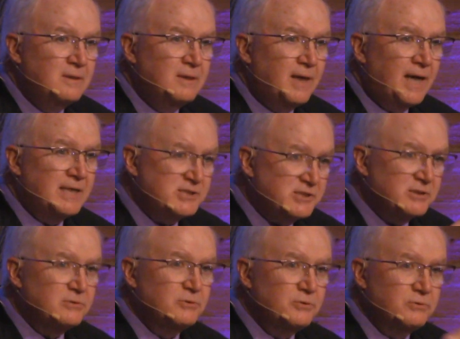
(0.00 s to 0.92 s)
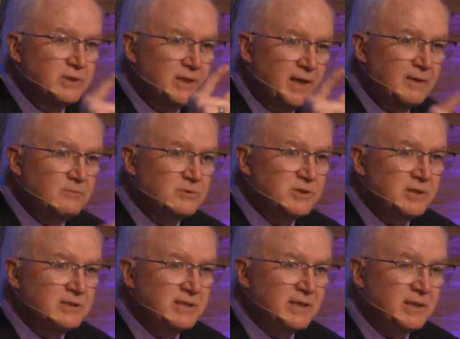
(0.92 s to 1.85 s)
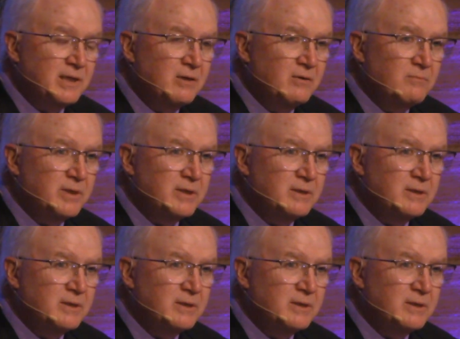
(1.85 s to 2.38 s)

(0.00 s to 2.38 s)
I still knew that God was going to take care of me.